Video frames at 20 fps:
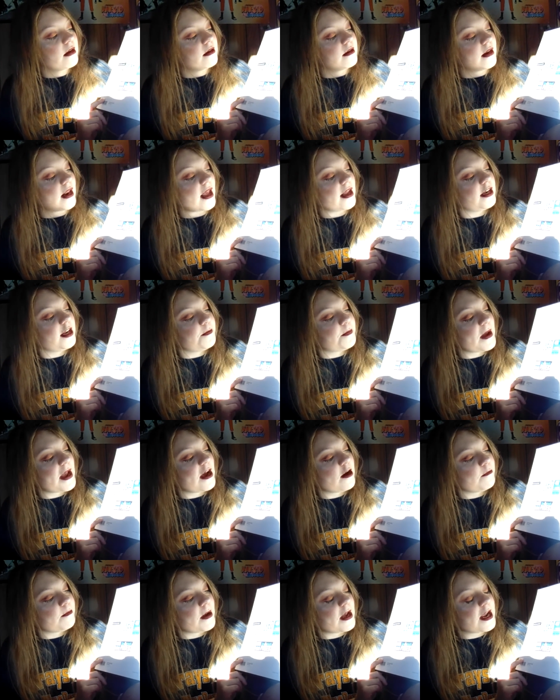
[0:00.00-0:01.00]

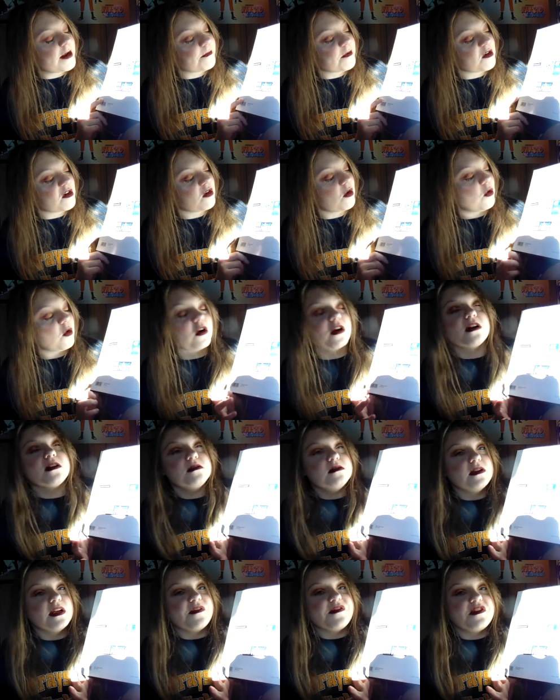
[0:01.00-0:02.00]
90-pound paper,
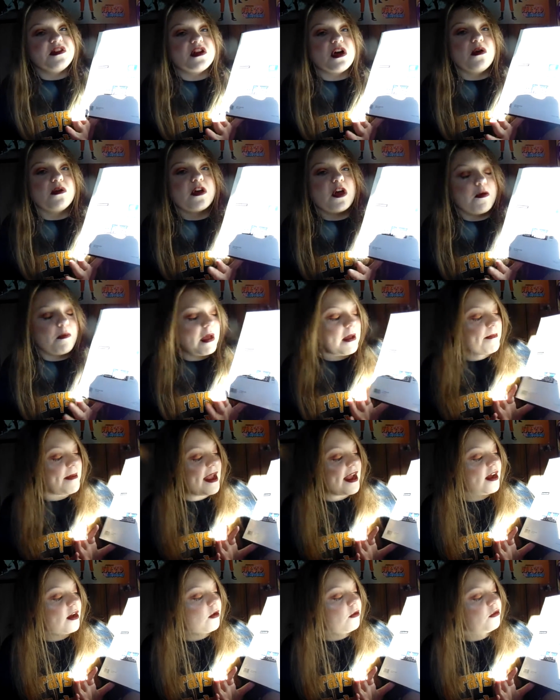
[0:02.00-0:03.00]
or if you don't go by
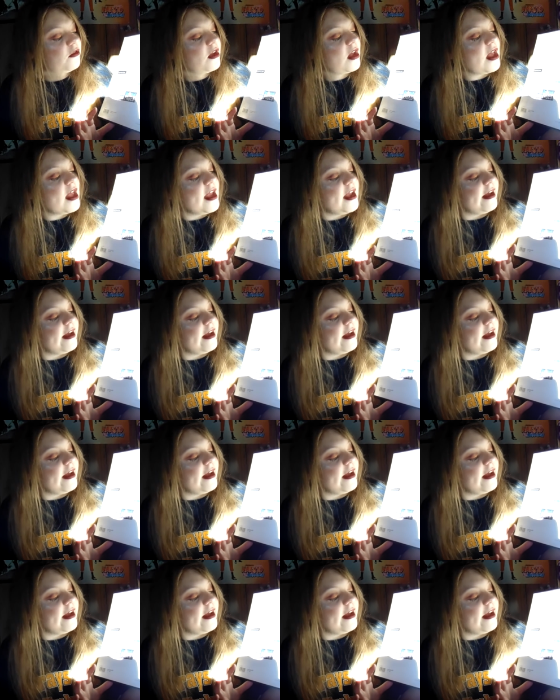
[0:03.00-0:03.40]
pounds,